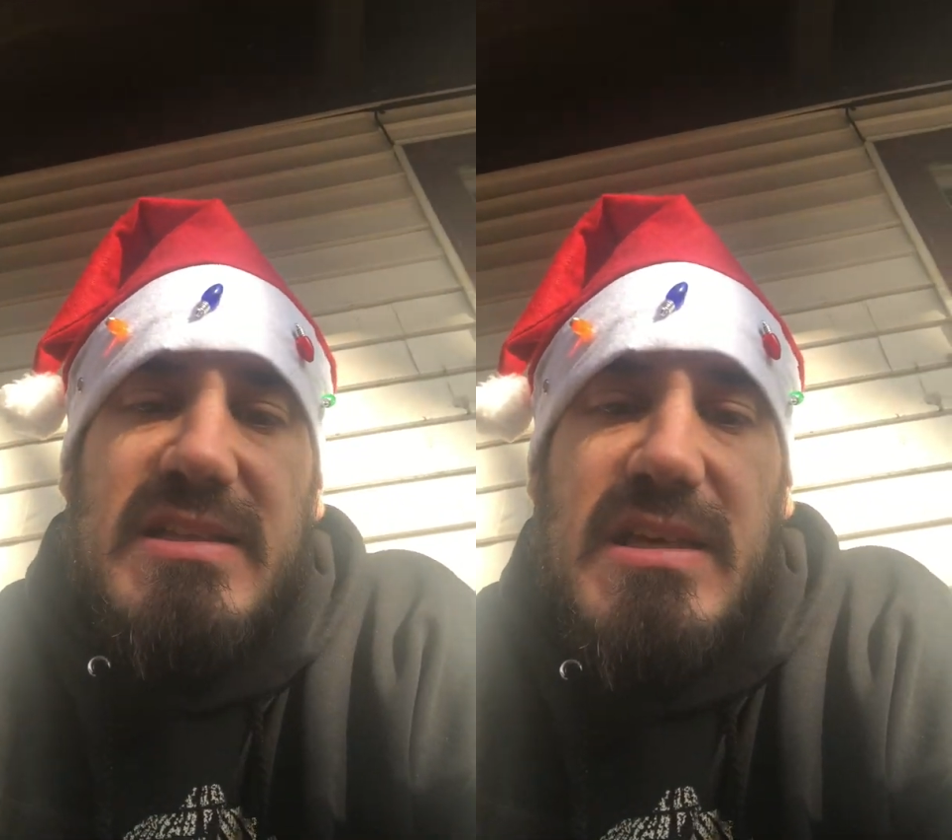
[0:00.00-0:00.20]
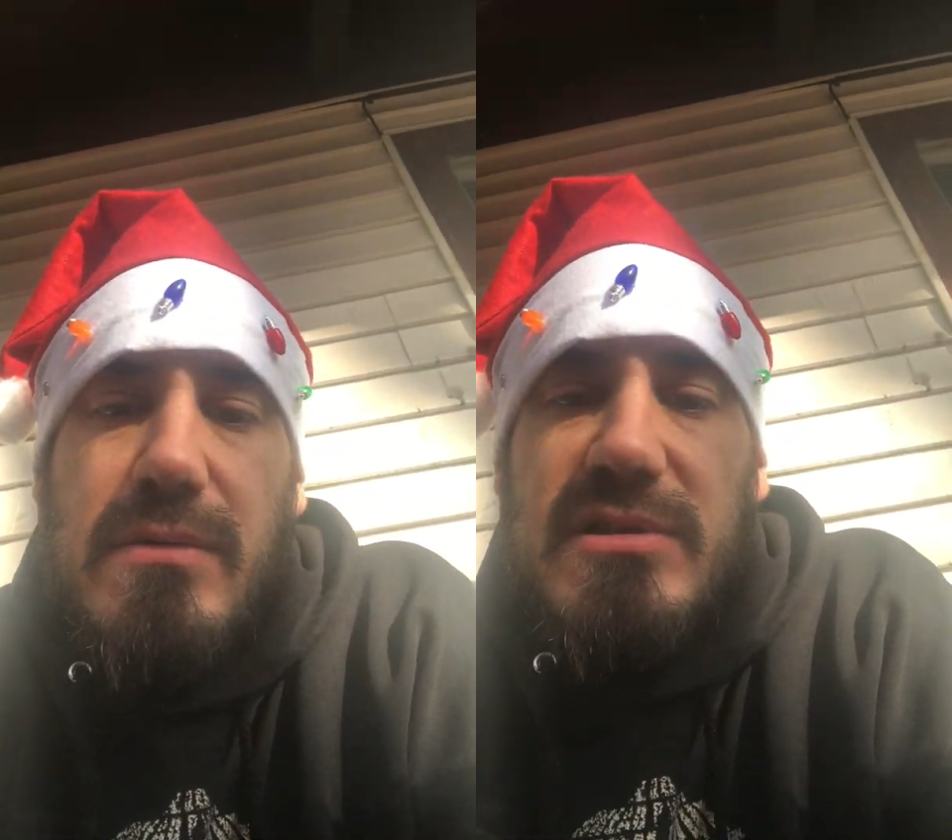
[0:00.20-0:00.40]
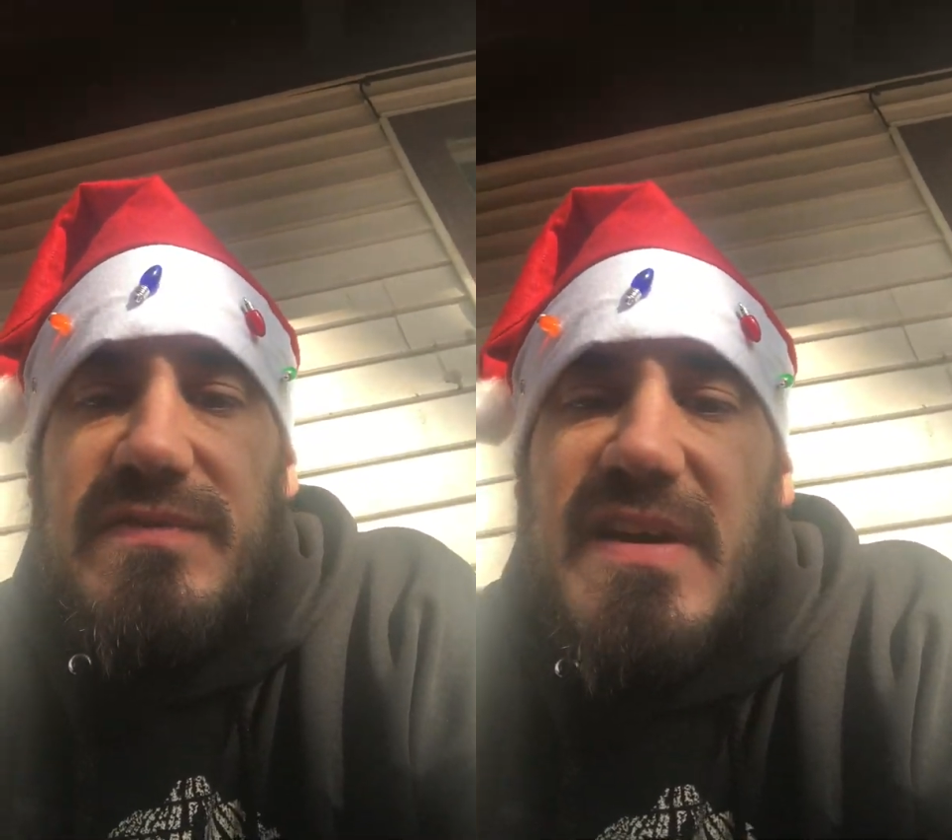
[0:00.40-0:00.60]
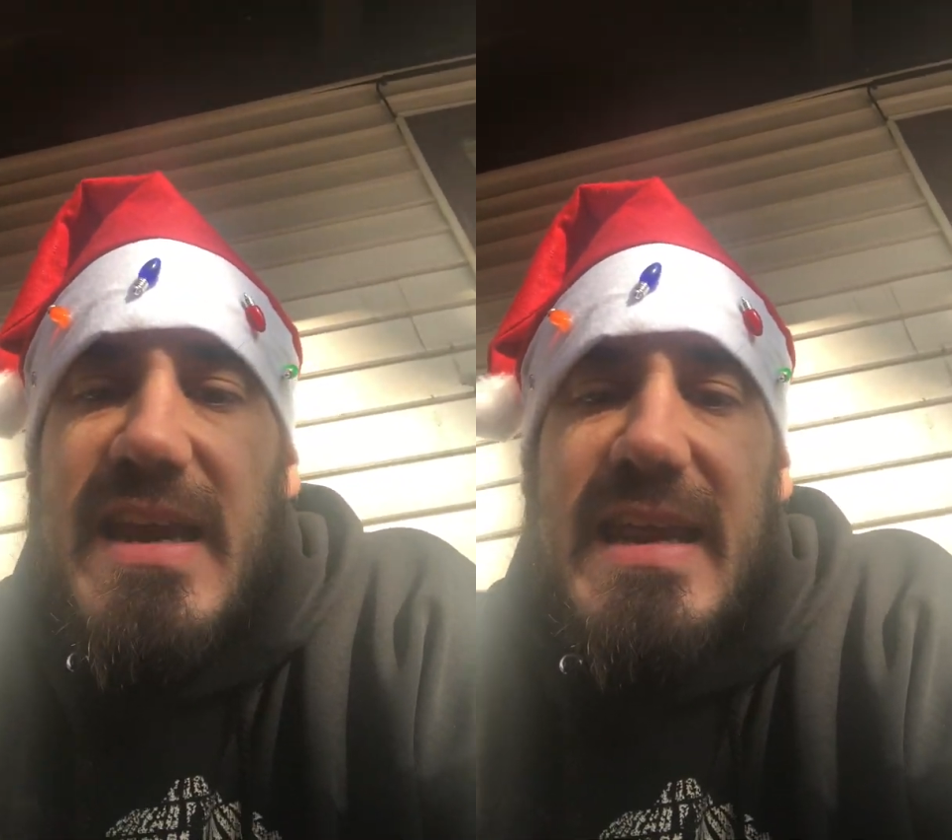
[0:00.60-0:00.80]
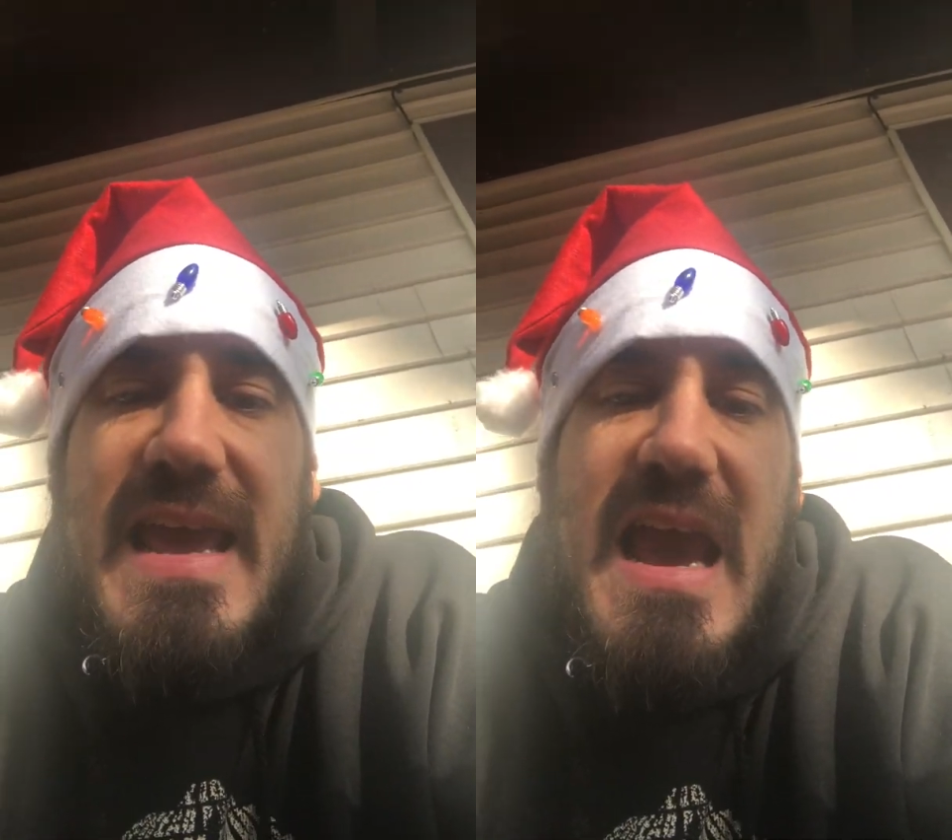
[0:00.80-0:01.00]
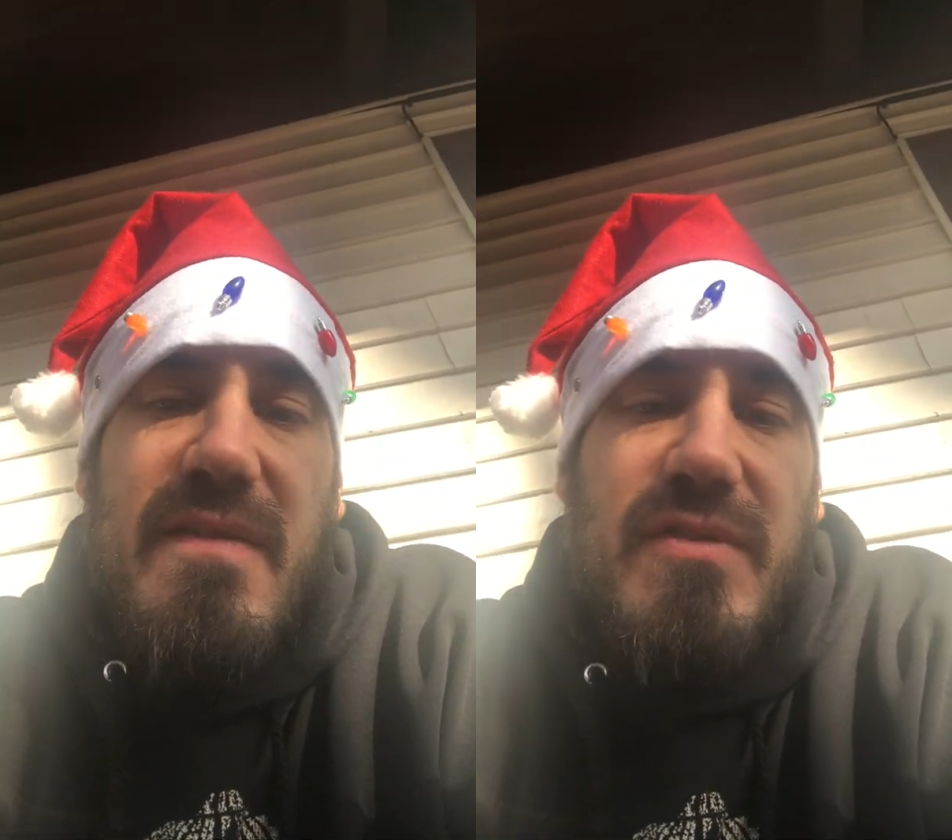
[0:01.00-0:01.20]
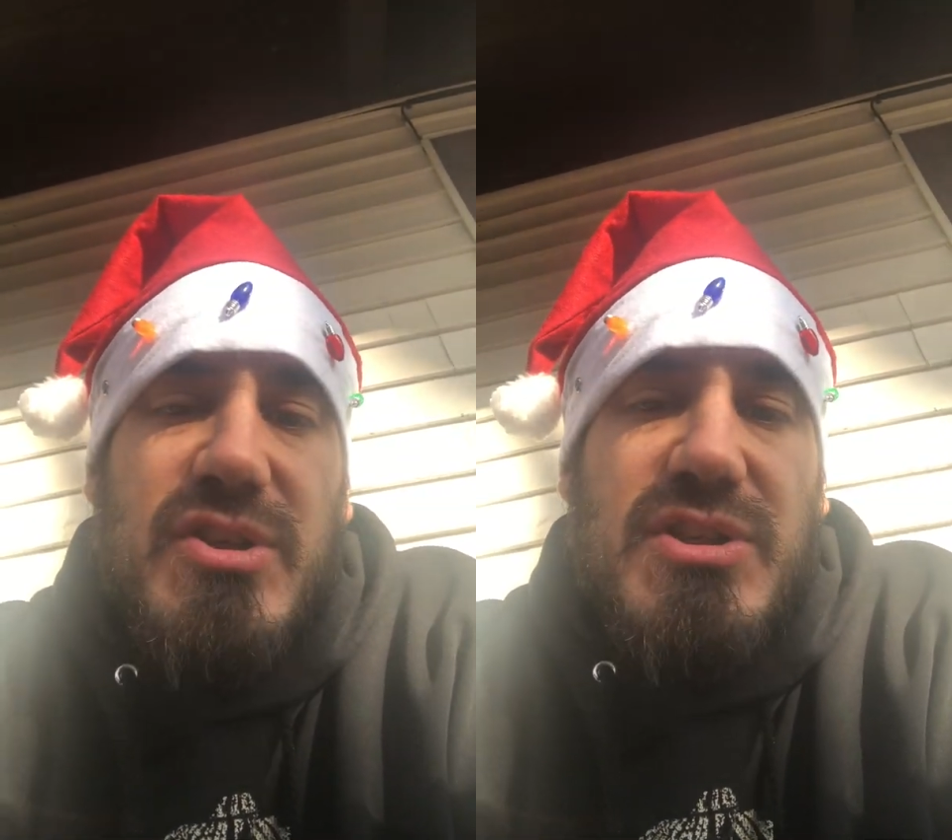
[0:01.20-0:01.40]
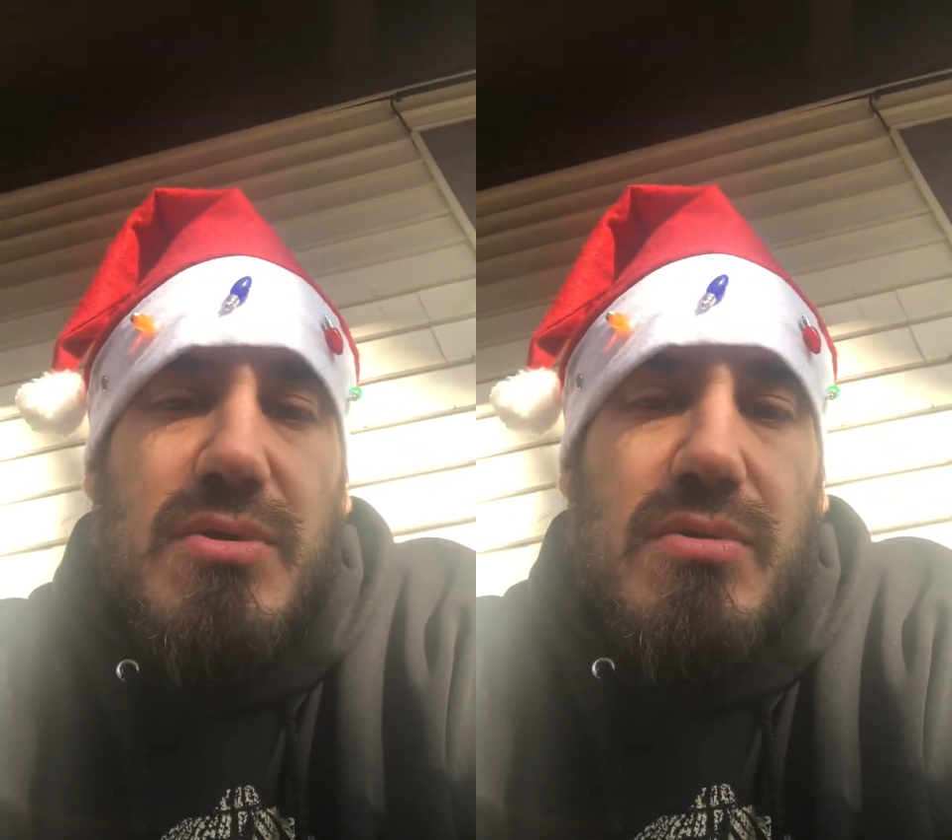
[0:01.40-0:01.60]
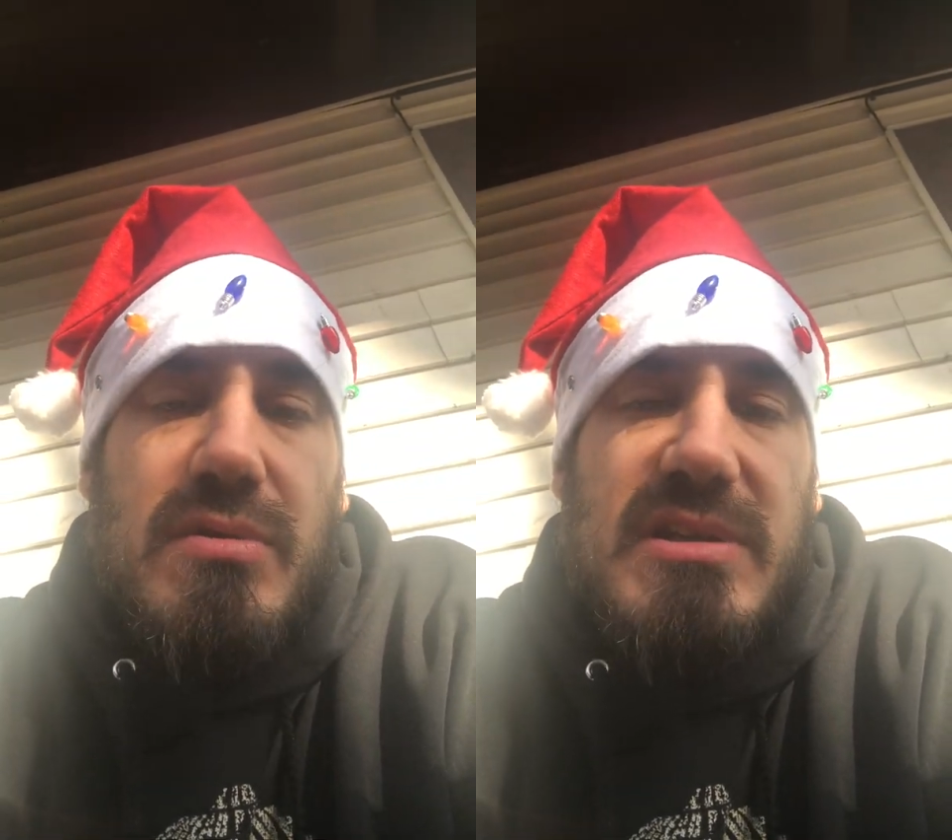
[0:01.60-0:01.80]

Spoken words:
he was fighting average dudes,